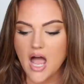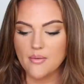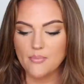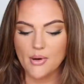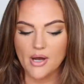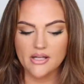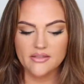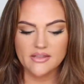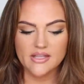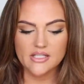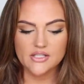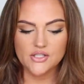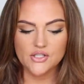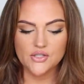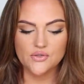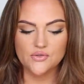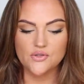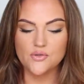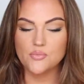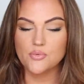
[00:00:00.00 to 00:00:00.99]
I bought the
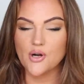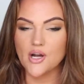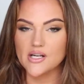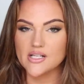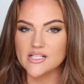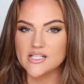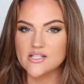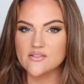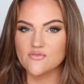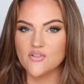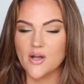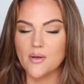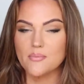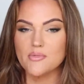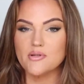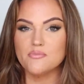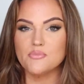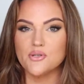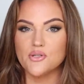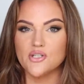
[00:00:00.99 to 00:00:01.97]
two new products
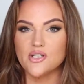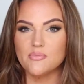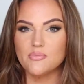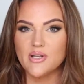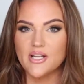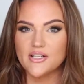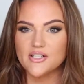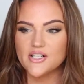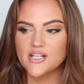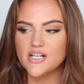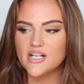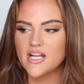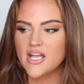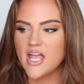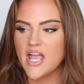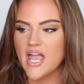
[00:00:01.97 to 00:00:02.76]
from Beauty Blender,